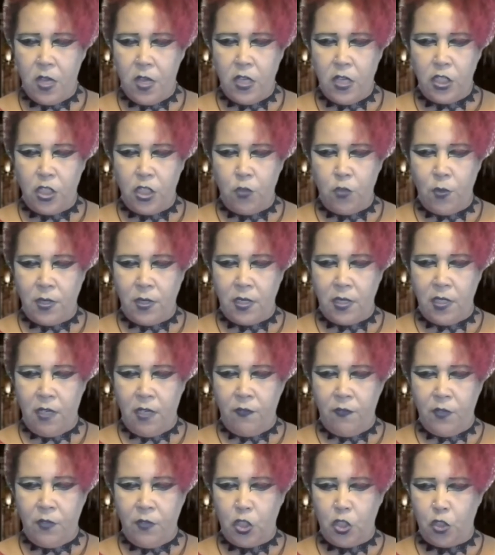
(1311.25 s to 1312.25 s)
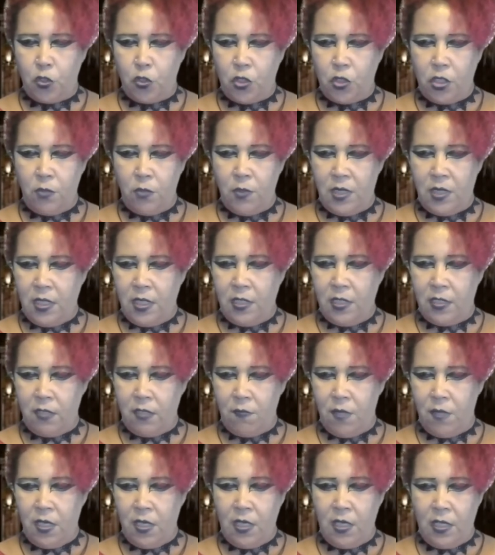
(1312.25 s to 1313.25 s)
She wasn't even sure she was into
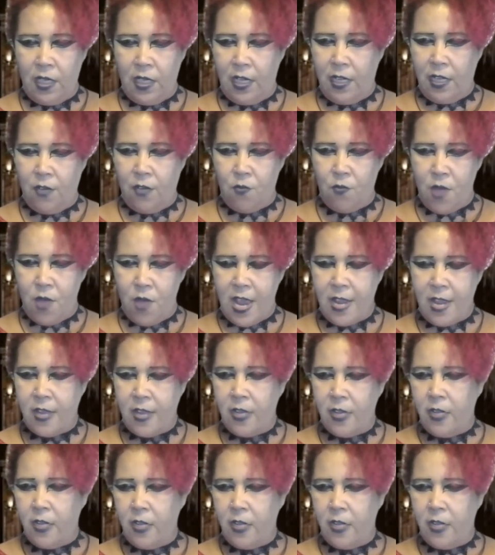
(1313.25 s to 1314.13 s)
men in any way.